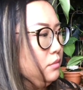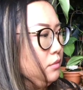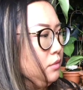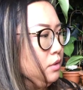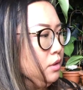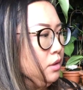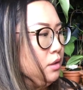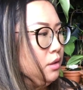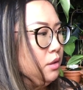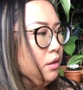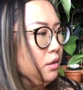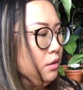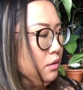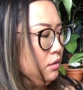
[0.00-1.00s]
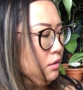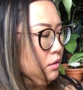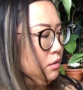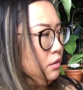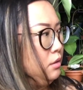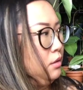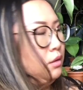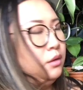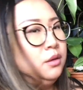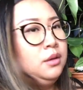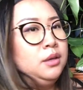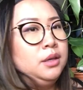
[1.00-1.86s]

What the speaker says: (no one is talking)